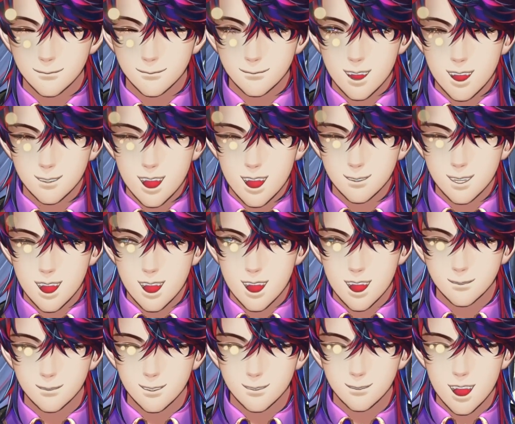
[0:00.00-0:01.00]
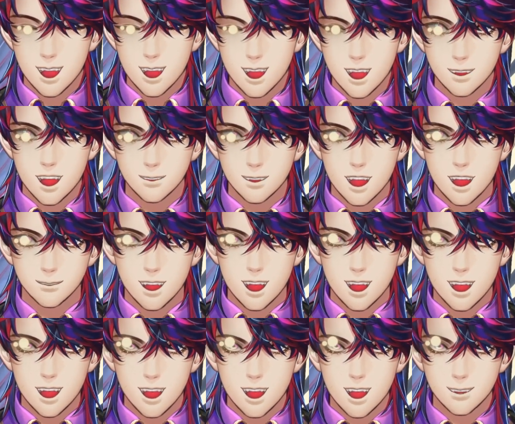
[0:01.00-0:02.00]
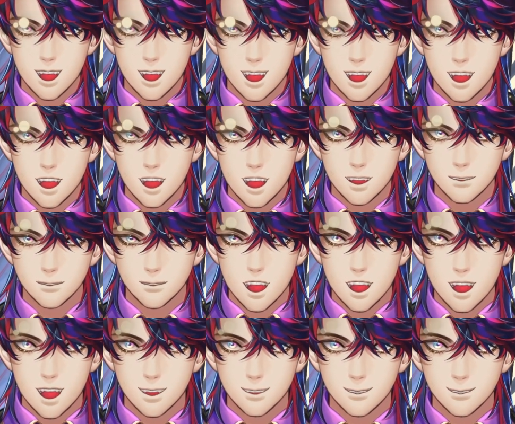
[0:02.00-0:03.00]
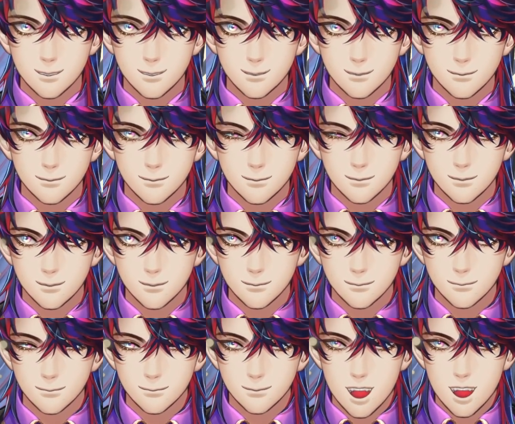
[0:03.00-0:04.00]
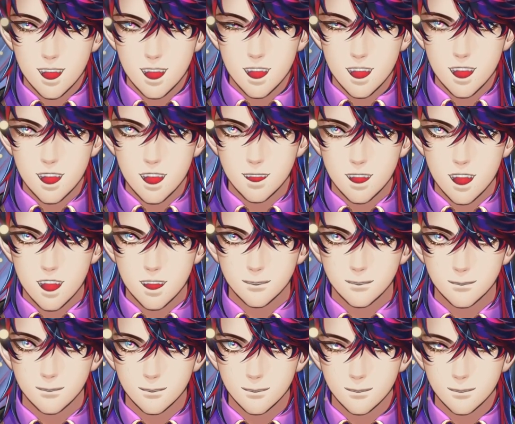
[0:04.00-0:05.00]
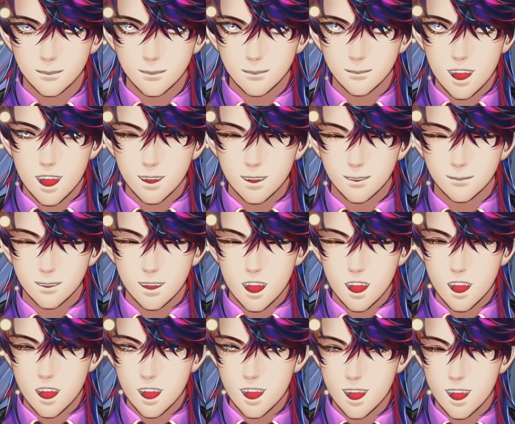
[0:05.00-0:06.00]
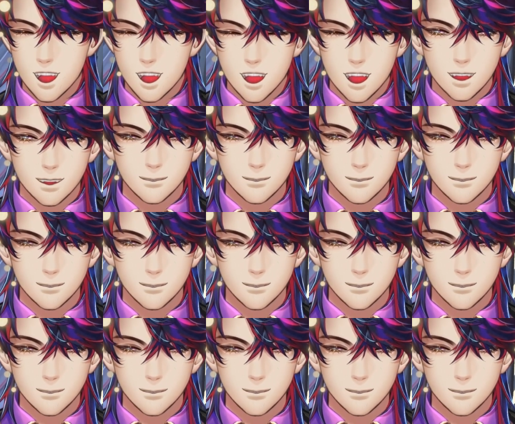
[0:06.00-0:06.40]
This is great. That means we can kindly get more ammo and supplies. I have to tell Hoshino. Wait, where is she anyway?